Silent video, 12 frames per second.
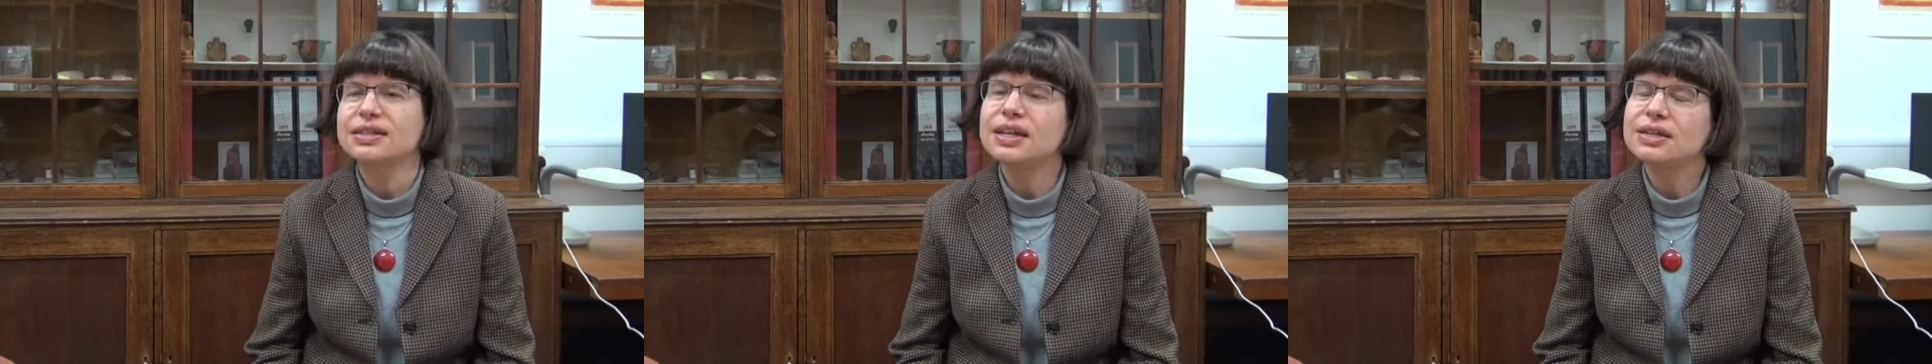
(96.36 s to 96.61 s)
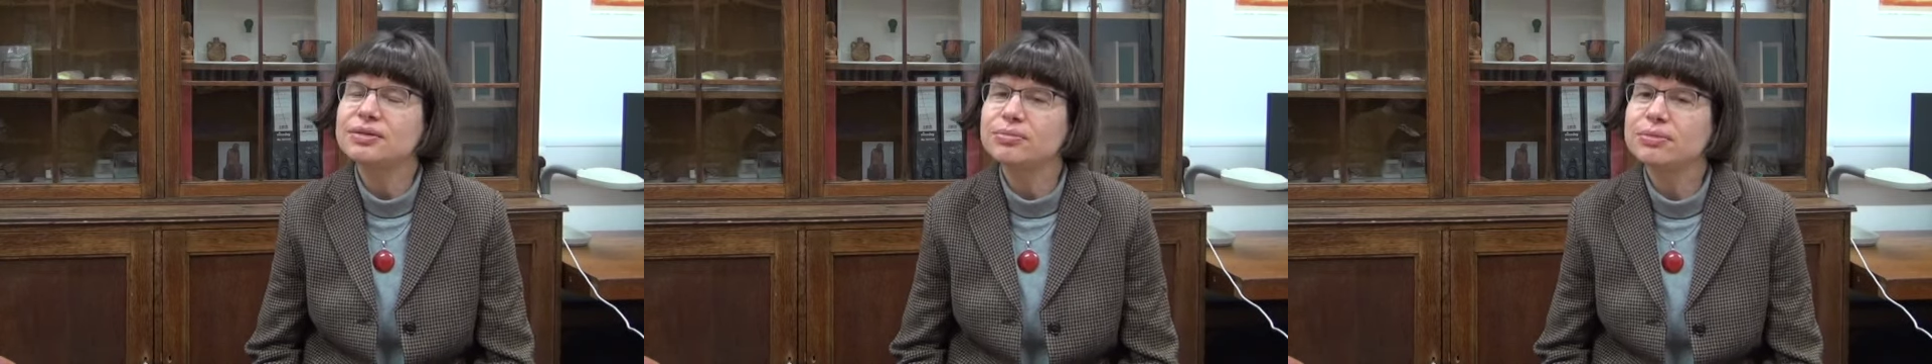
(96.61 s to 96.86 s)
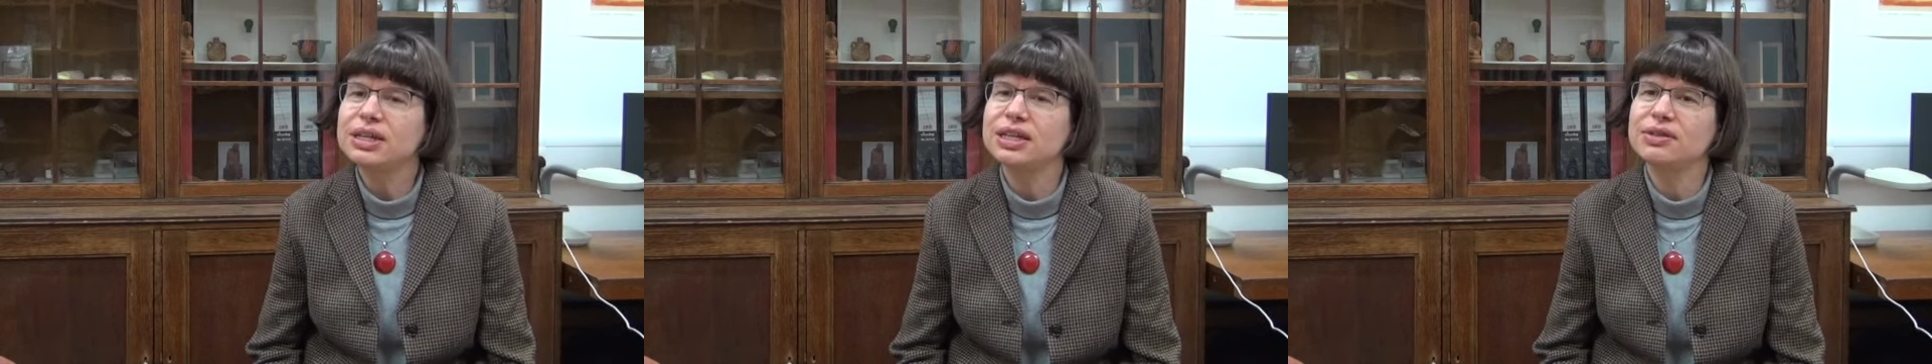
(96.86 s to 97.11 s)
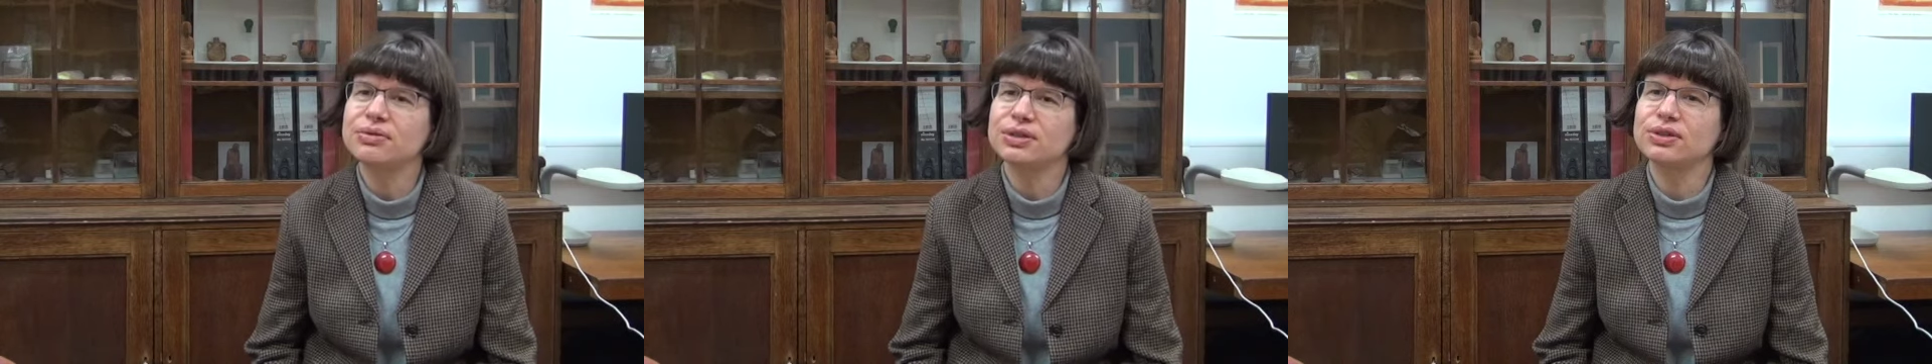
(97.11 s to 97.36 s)
didn't
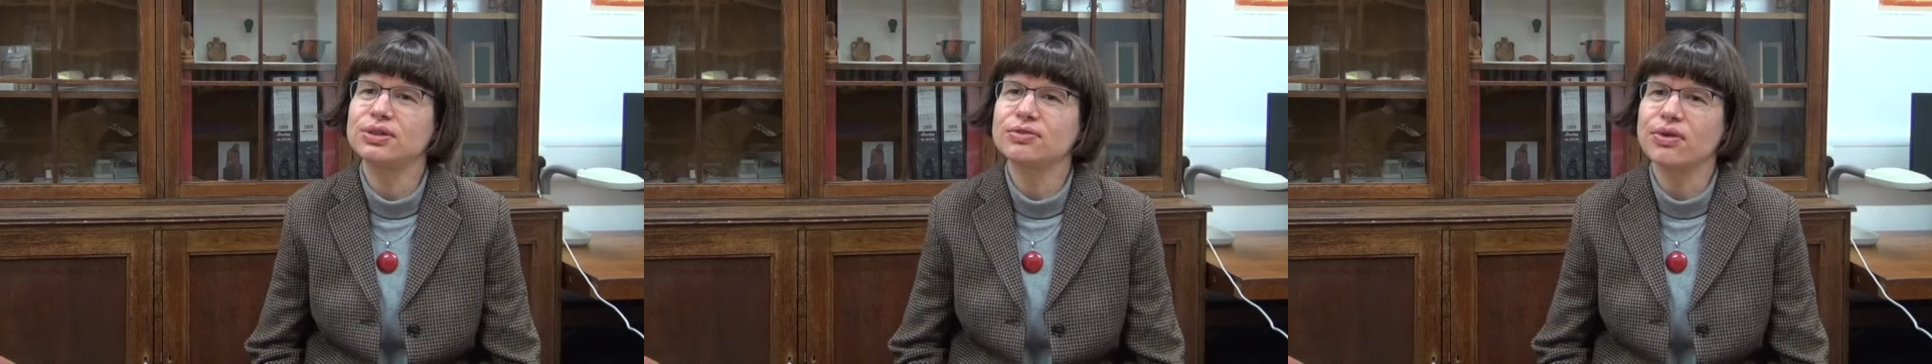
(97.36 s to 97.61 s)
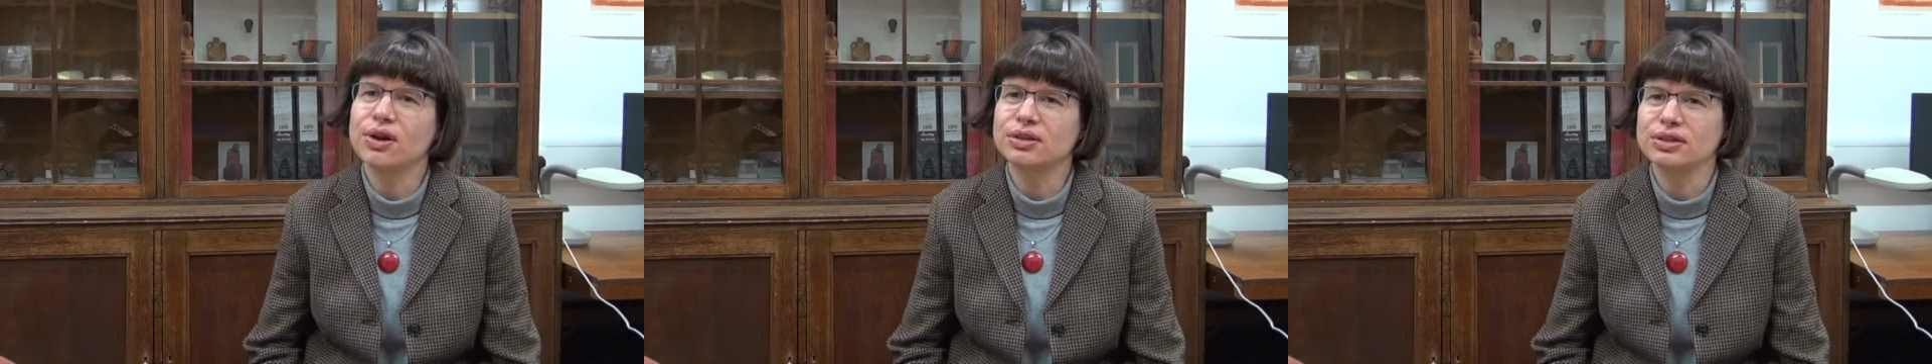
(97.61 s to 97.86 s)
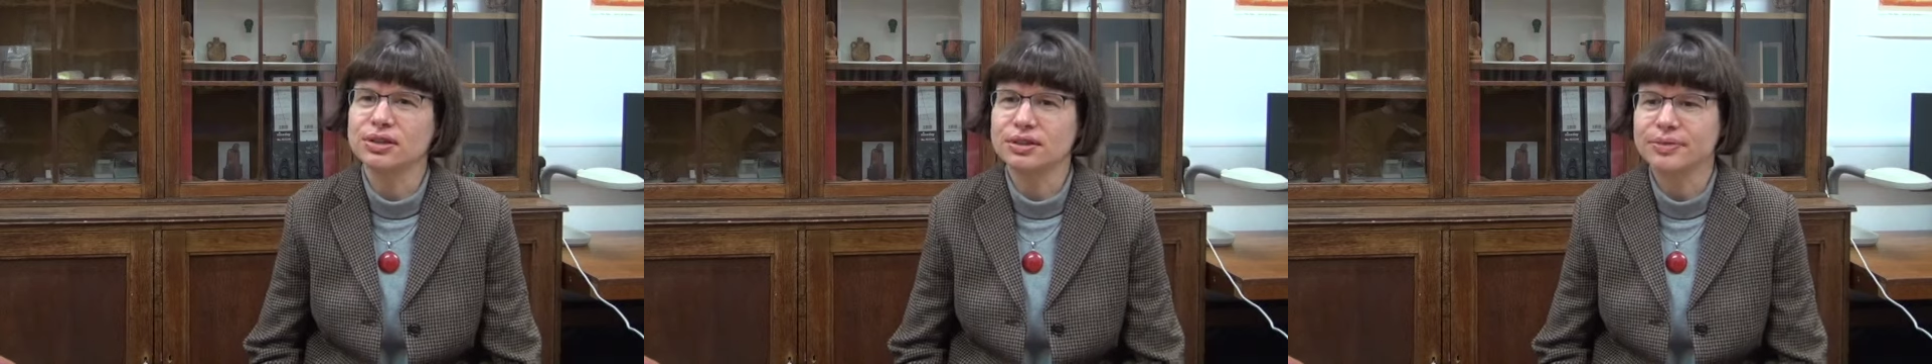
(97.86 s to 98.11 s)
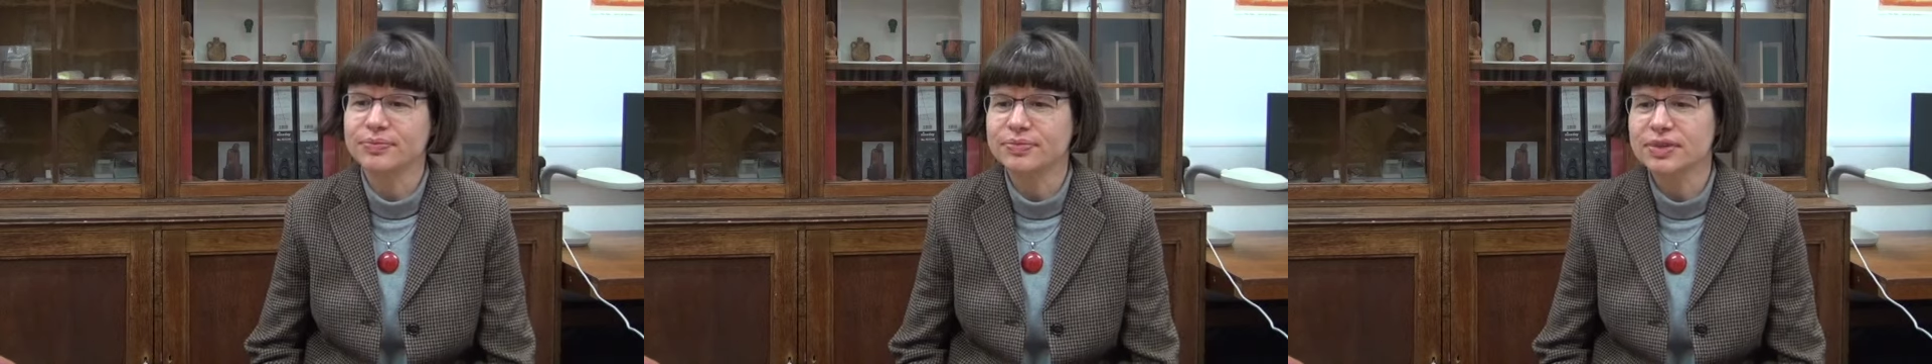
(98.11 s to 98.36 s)
meet with
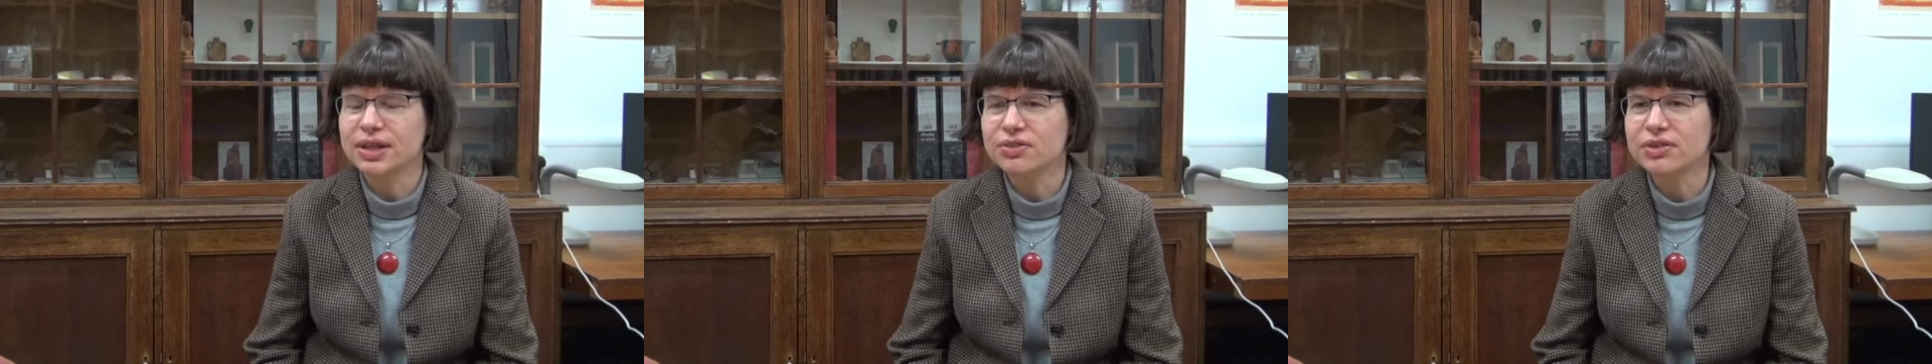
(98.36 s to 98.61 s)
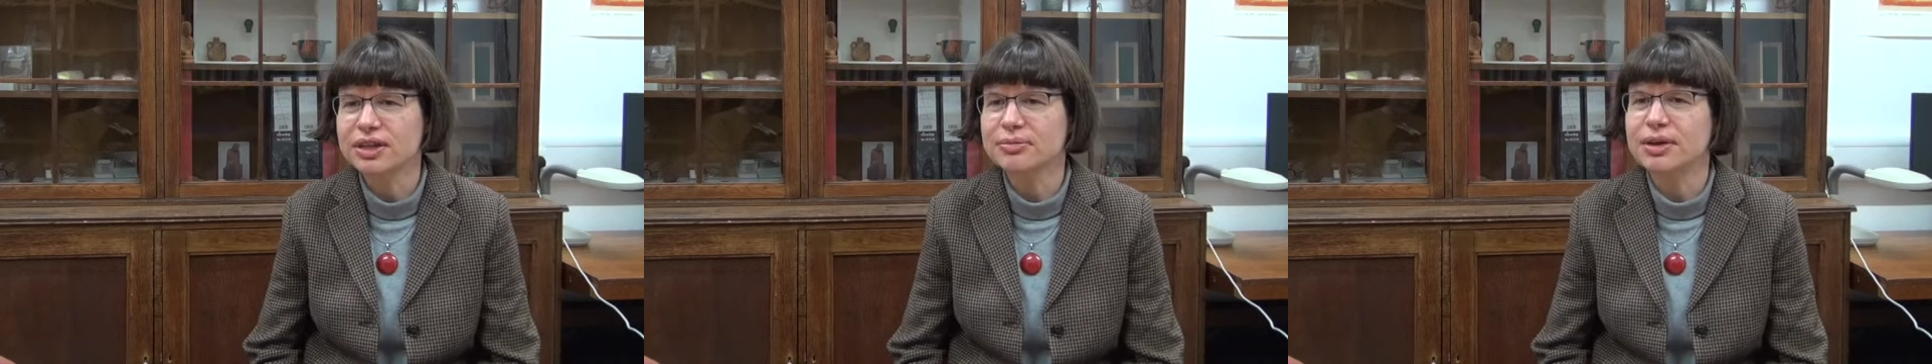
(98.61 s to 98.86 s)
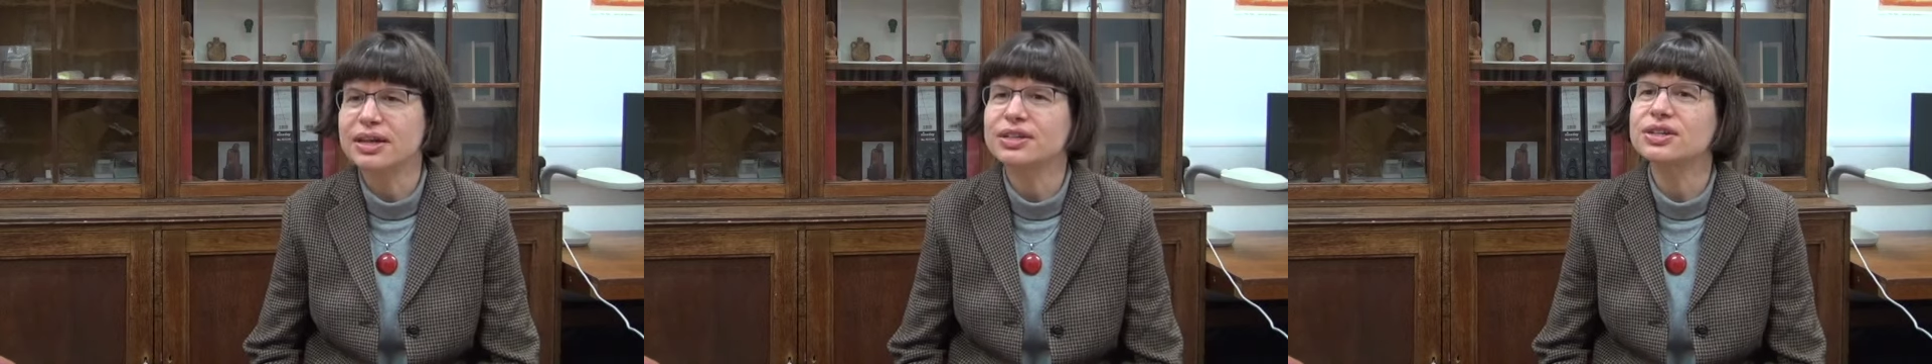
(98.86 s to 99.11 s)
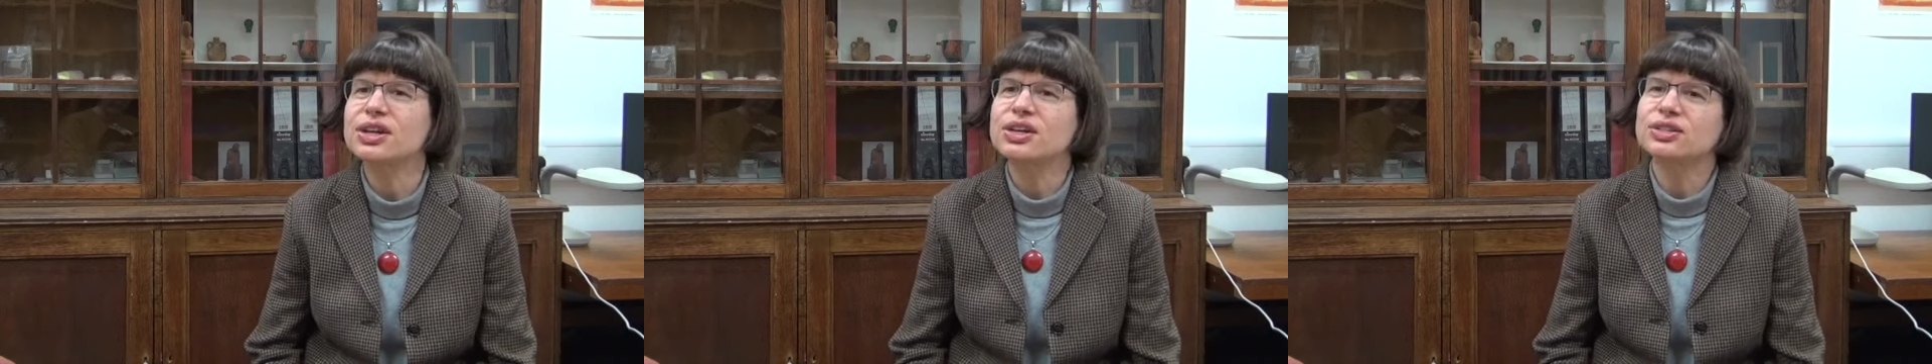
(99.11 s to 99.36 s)
universal mm, agreement.